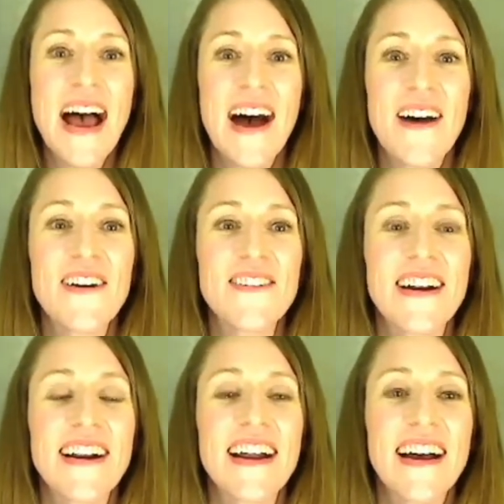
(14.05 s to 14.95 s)

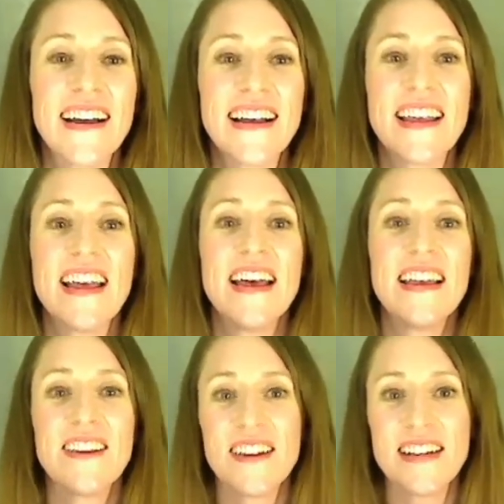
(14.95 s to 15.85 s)
However,
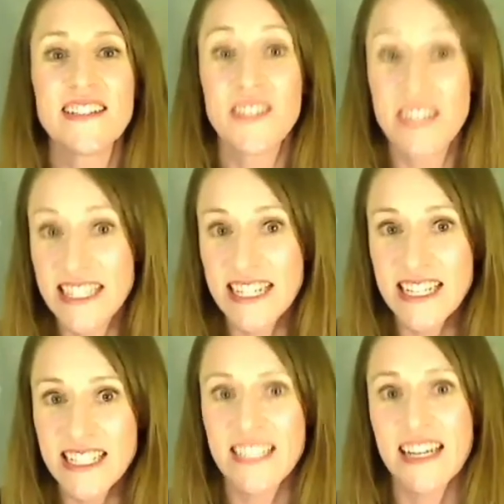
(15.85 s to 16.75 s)
Stritih
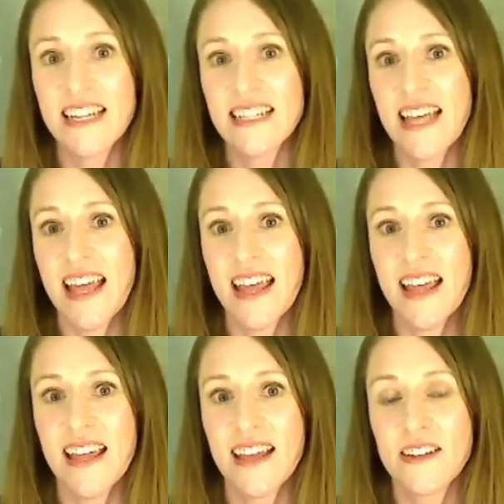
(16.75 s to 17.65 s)
is
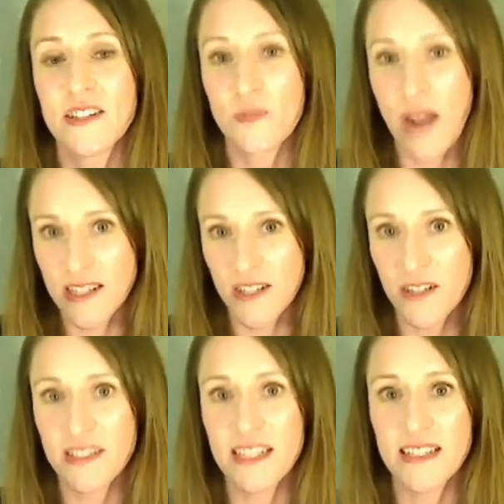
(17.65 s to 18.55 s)
a director of
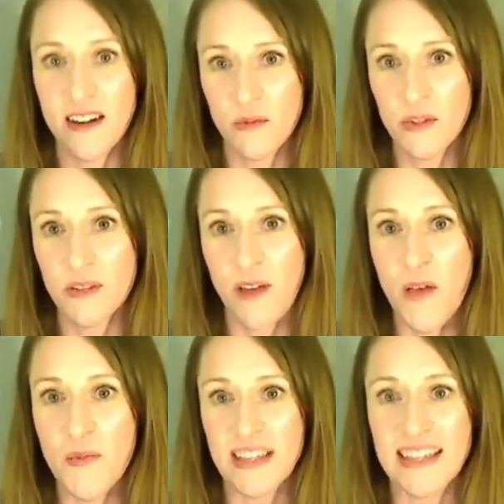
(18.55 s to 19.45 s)
sustainable
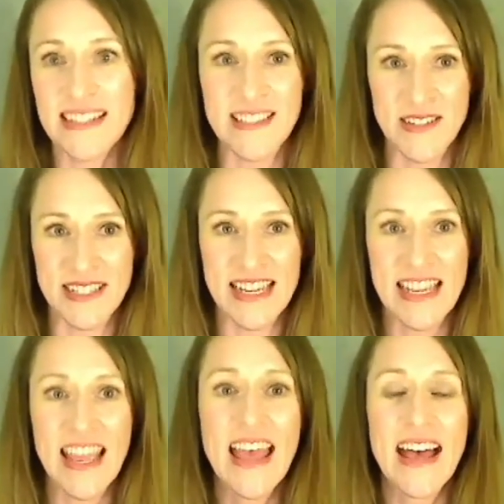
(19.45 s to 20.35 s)
development consulting
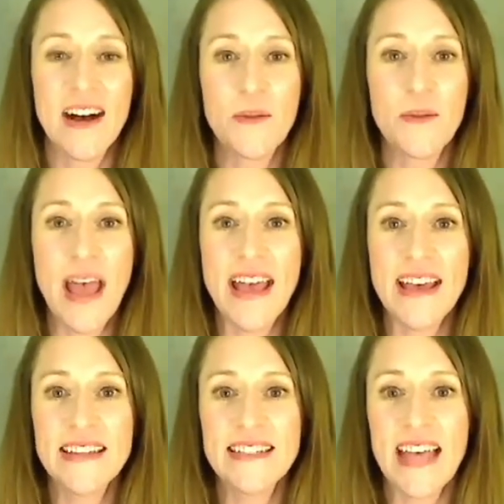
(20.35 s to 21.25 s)

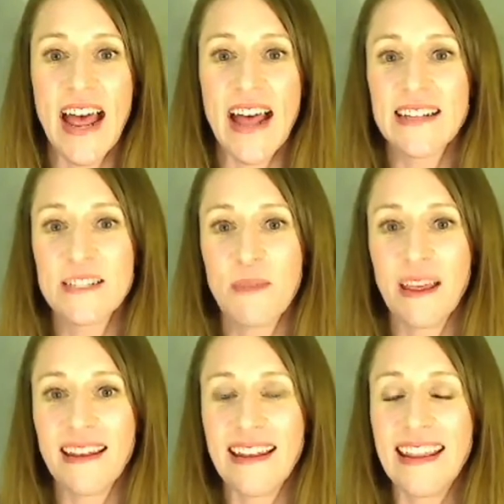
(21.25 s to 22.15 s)
and has
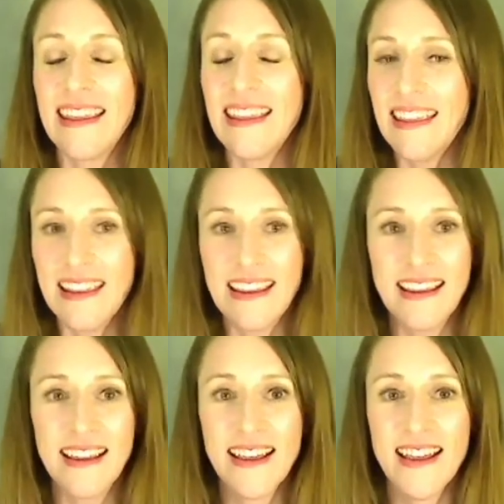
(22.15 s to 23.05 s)
been key
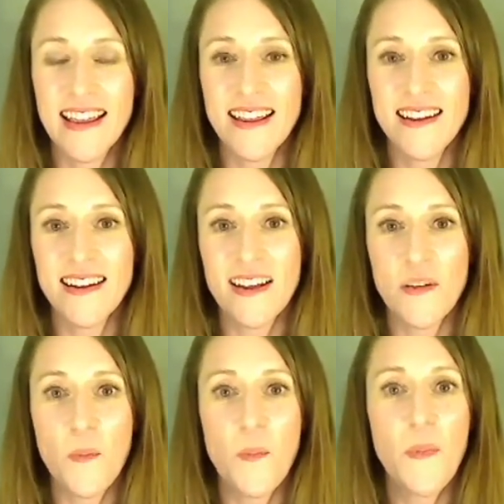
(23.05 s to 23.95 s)
in
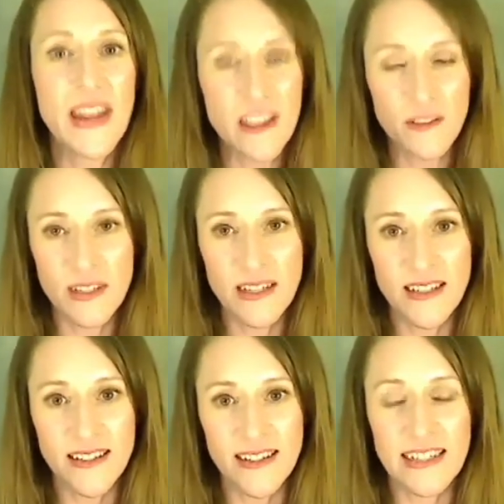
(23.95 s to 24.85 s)
many of
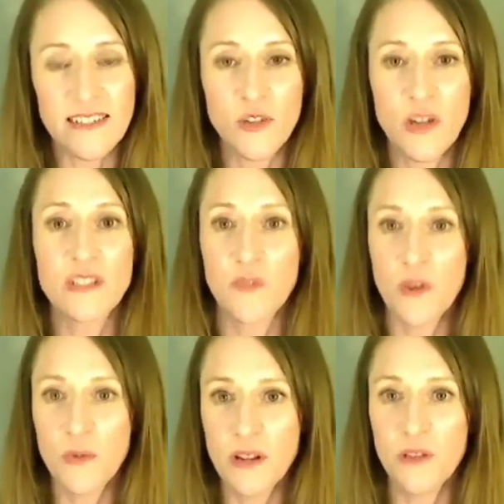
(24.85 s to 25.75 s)
the
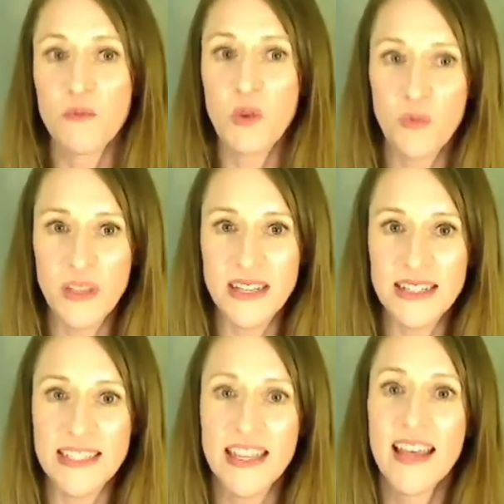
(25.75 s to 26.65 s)
transformative movements